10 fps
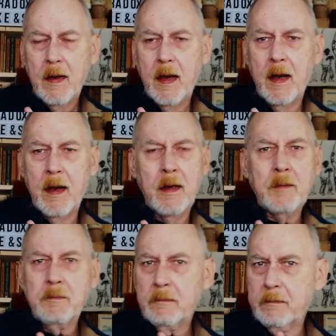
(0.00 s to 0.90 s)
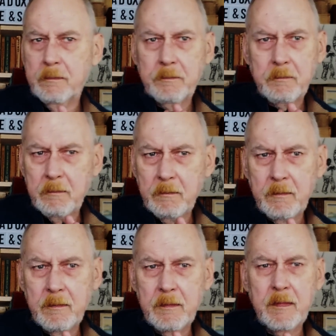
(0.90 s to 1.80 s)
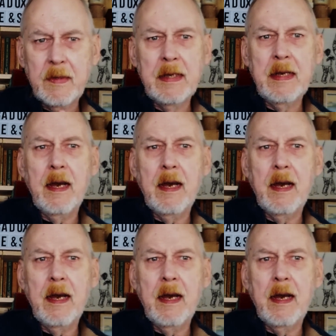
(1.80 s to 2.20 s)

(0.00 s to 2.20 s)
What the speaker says: The